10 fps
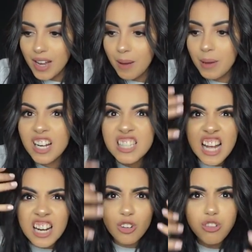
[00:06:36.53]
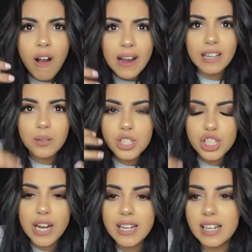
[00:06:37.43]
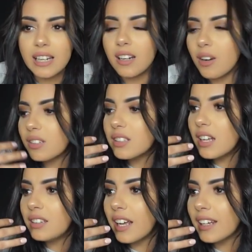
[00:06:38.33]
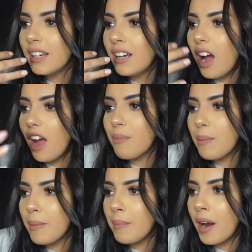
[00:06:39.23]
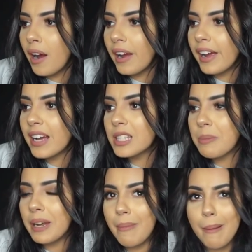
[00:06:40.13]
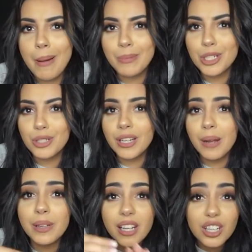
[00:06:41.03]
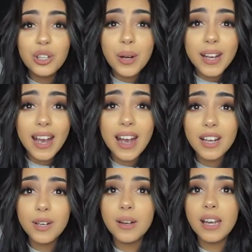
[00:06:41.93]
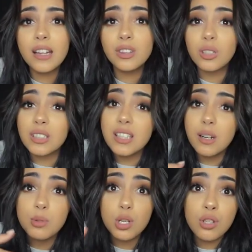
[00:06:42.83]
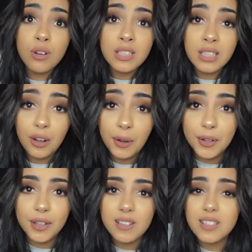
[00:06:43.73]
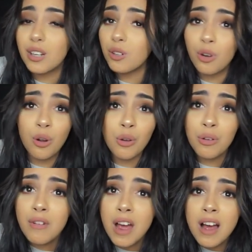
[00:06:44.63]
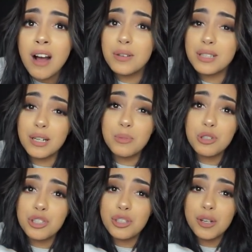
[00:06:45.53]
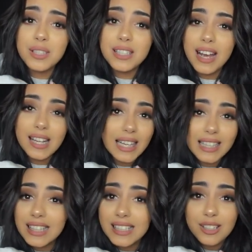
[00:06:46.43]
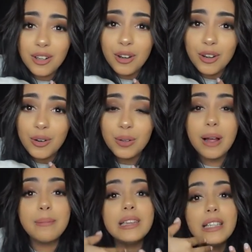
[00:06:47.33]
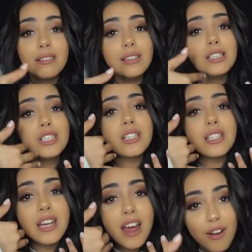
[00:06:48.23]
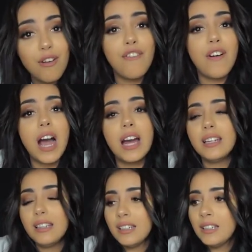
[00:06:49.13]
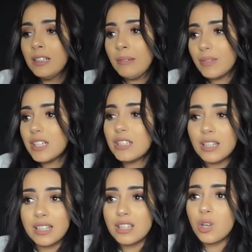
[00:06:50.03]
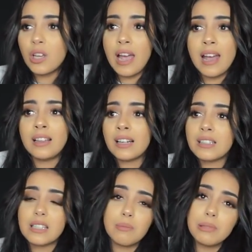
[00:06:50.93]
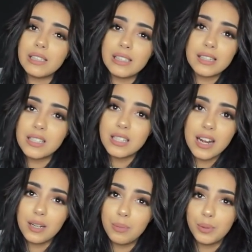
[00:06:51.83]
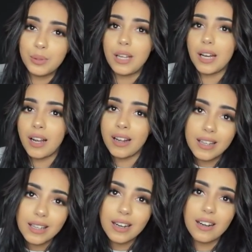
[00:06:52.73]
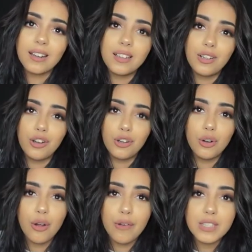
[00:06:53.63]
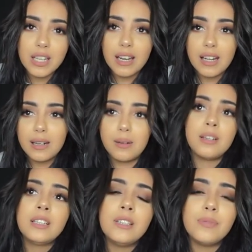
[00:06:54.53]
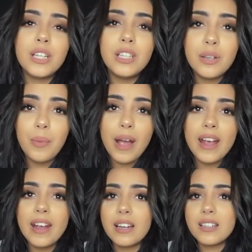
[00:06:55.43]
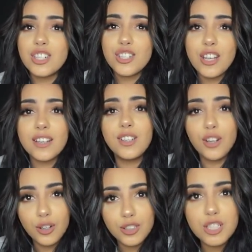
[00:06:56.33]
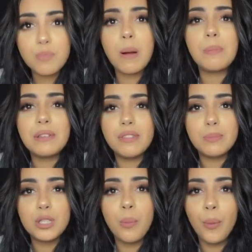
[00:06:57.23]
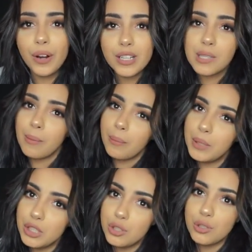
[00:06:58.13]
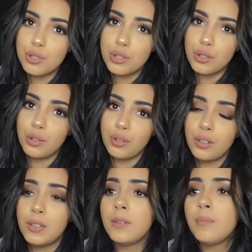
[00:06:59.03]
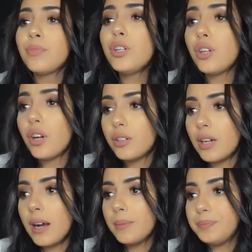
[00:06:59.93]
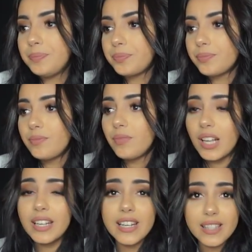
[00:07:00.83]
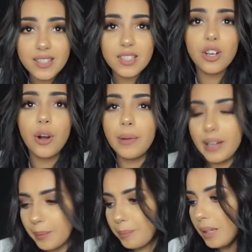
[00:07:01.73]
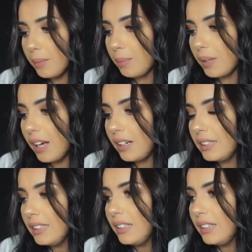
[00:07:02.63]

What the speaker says: And I started crying and I was shaking, and like I remember my husband and my mum just looking at me like, are you okay? Are you okay? And doctor said, I'm so sorry, did I hurt you? And I was like, no. I was like, I'm just so scared, like that didn't hurt at all. I'm literally just terrified. And she's like, that's okay, like it's completely understandable, like I can get it, you know, your nerves are getting in your way. And she's like, you know, just properly ripped your water, so when we induce you, you know, it gets it going, blah blah blah.